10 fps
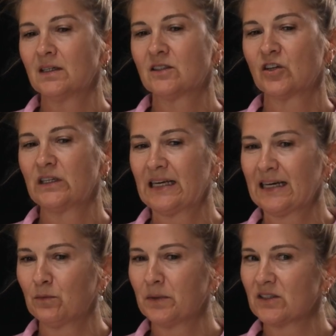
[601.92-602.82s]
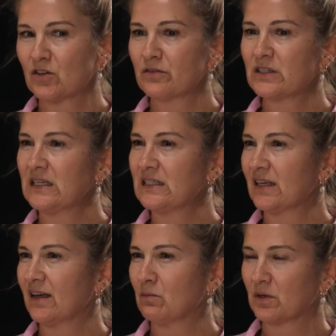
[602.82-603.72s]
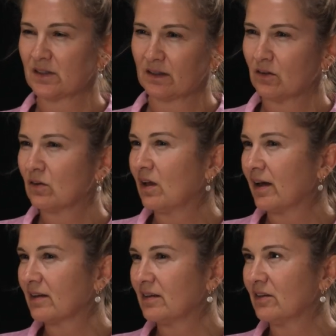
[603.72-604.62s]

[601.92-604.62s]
So now we're sort of teasing out, what does that look like?